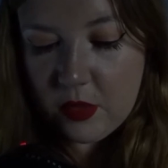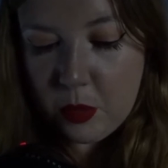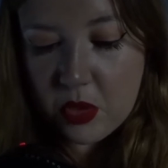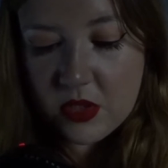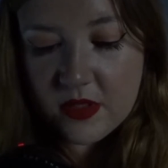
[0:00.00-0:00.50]

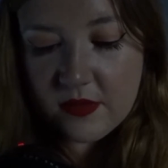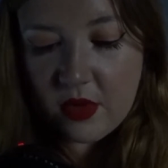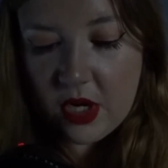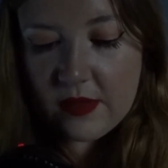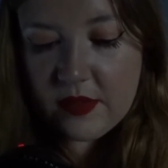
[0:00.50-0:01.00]
if the
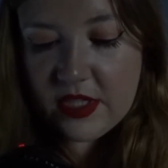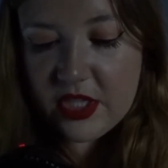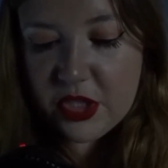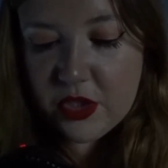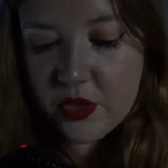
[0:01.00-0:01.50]
Potters
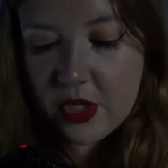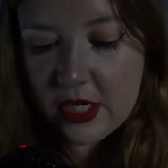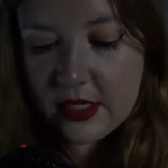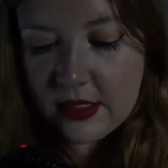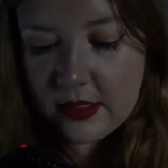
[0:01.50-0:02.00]
arrived in the
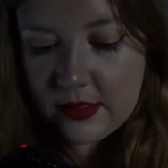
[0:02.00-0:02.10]
street.